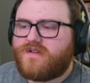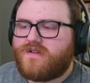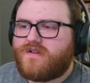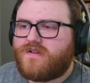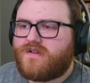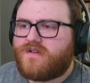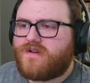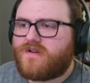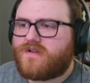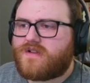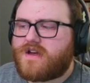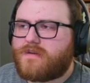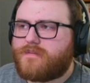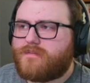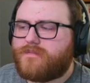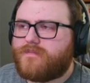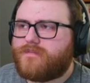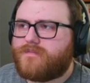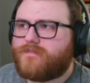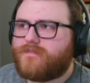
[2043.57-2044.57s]
Hold up.
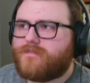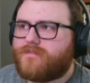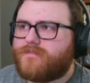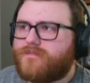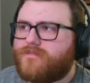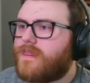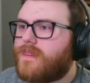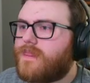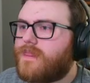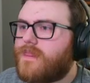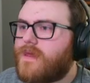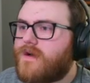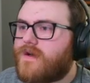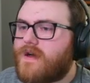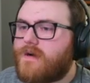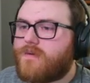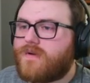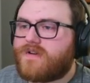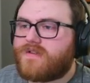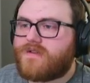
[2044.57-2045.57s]
Okay,
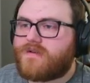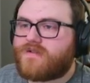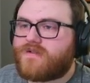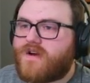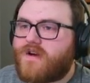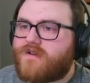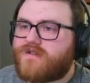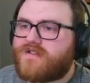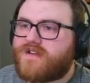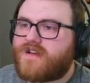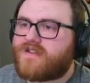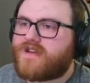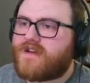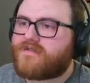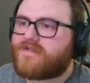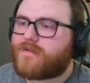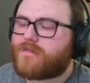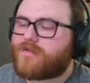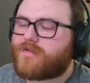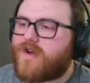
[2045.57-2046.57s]
one of those cars does have
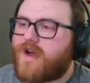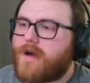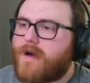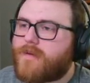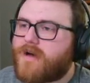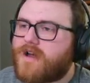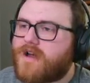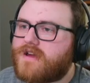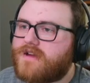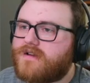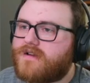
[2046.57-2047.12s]
some scrap on it.